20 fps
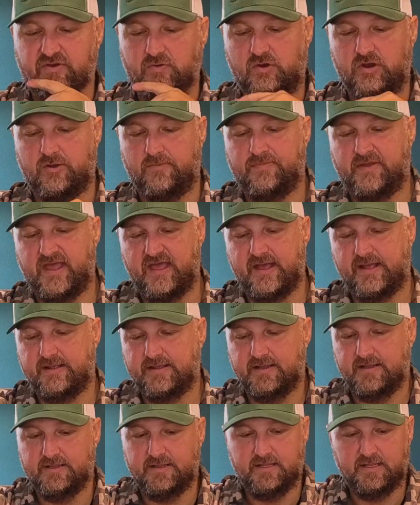round
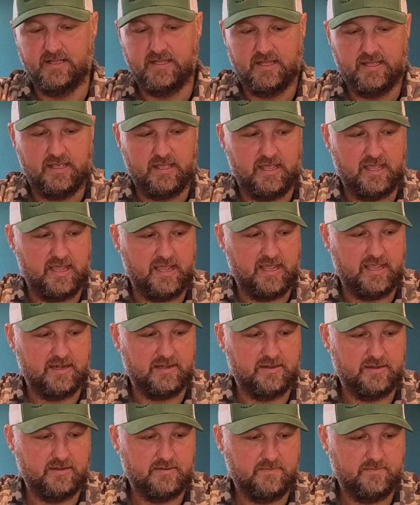pack,
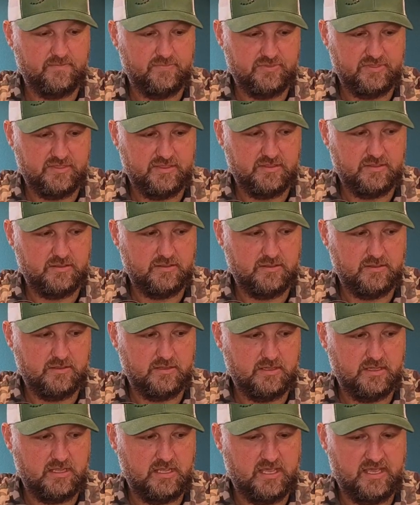and
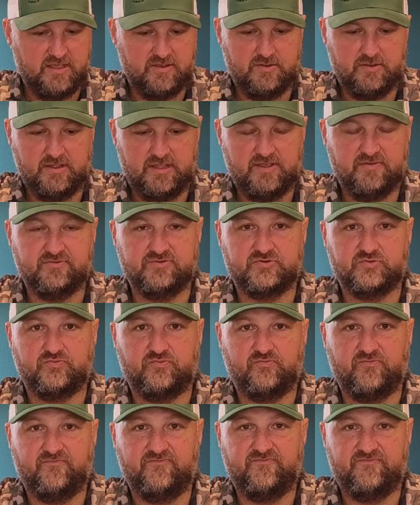it was
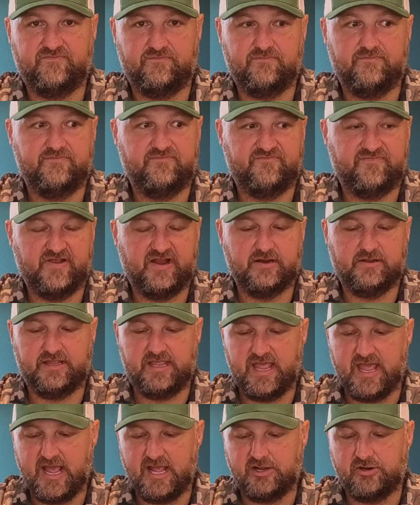
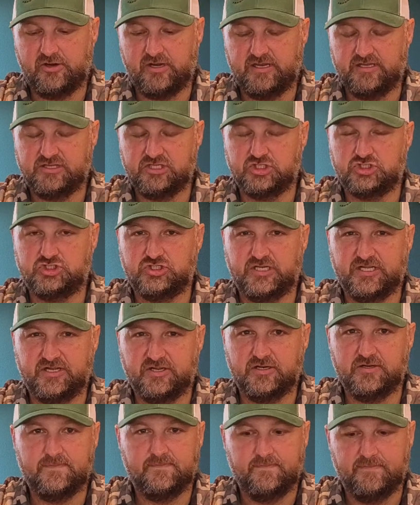fairly accurate. The
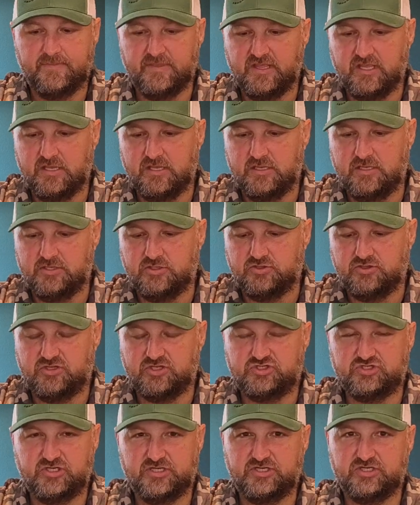trigger
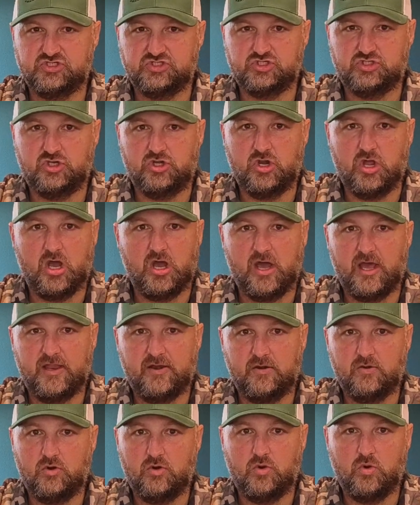is
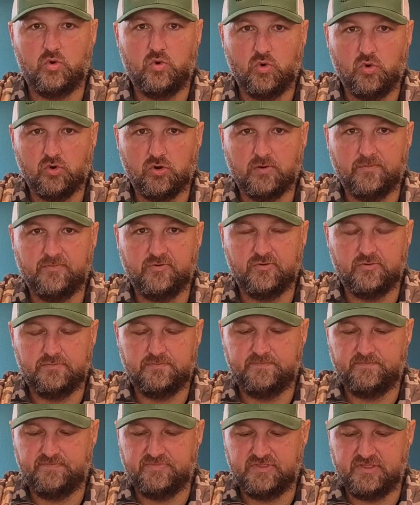not
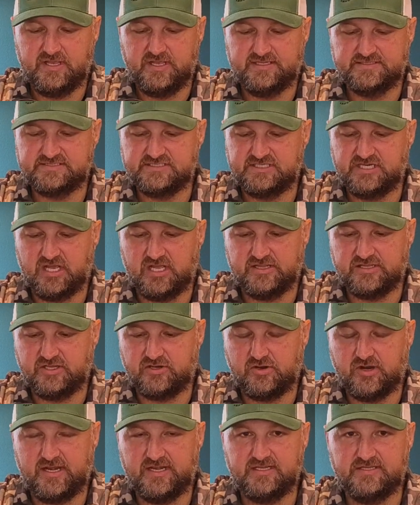horrible. It's not the
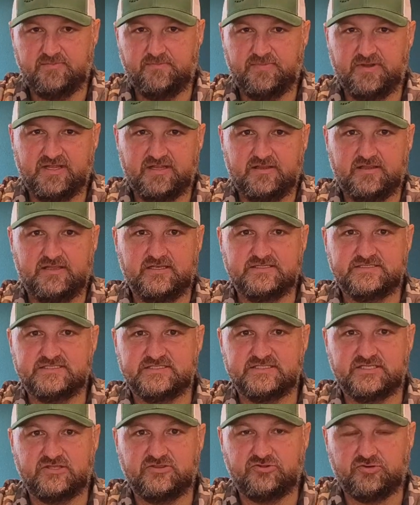greatest, but
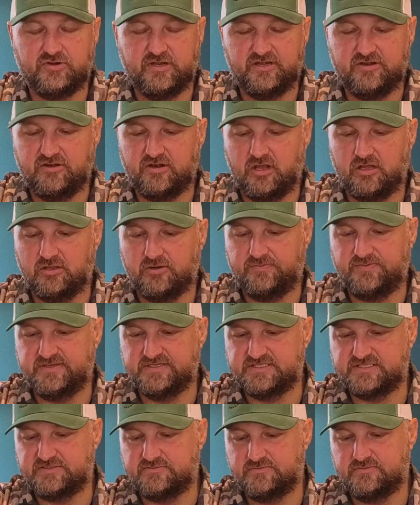this is a $300
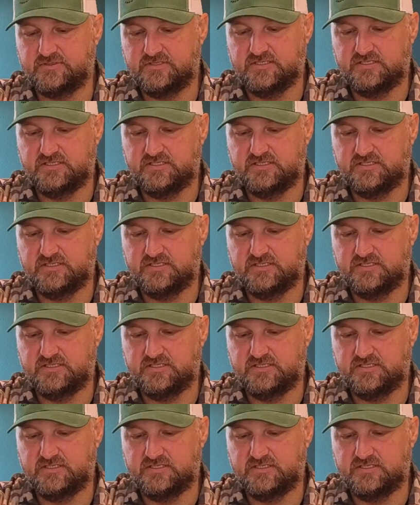pistol.